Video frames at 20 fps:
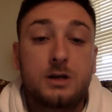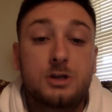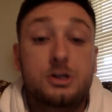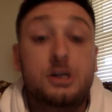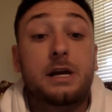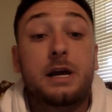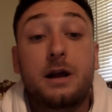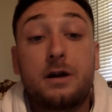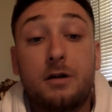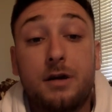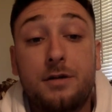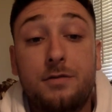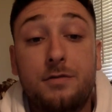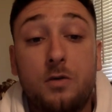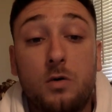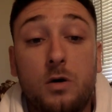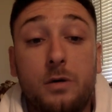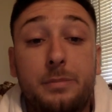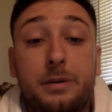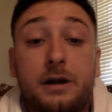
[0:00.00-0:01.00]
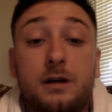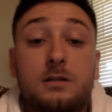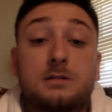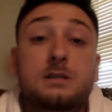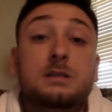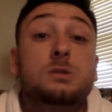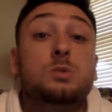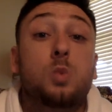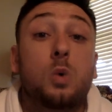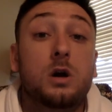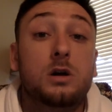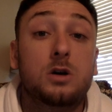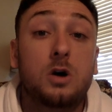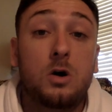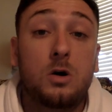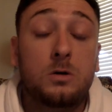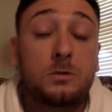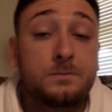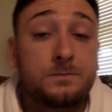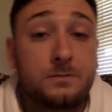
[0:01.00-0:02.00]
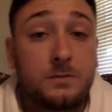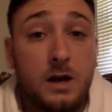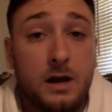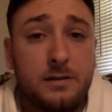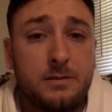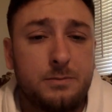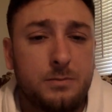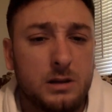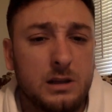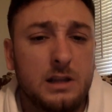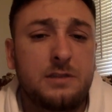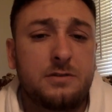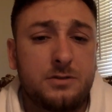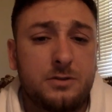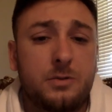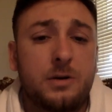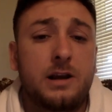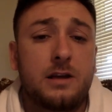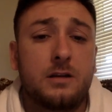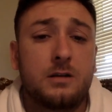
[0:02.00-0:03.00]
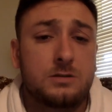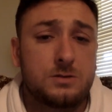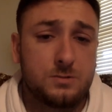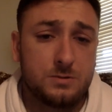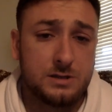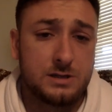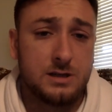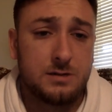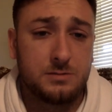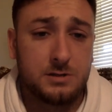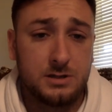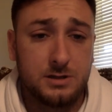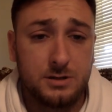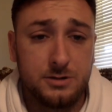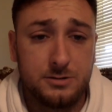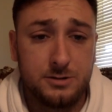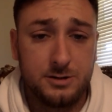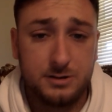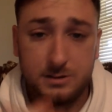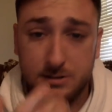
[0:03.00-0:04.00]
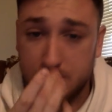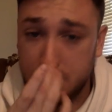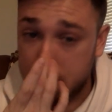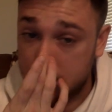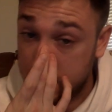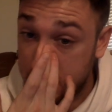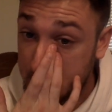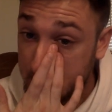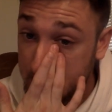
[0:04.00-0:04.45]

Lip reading: Shaqiri, 4 appearances, 1 goal. I believe 3 of those were substitutions.